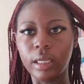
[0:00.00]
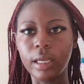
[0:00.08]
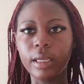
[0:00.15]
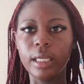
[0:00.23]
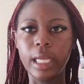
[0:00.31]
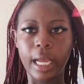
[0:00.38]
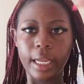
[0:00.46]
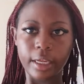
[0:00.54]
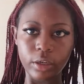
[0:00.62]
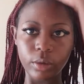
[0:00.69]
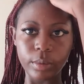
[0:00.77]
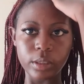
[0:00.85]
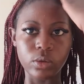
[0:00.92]
Hey,
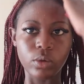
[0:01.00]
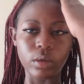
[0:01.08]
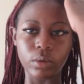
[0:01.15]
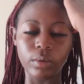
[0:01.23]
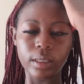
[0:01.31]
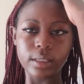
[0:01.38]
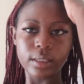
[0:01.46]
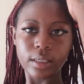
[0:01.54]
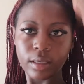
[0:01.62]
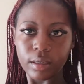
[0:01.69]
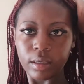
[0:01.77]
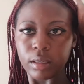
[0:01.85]
you know what's a request?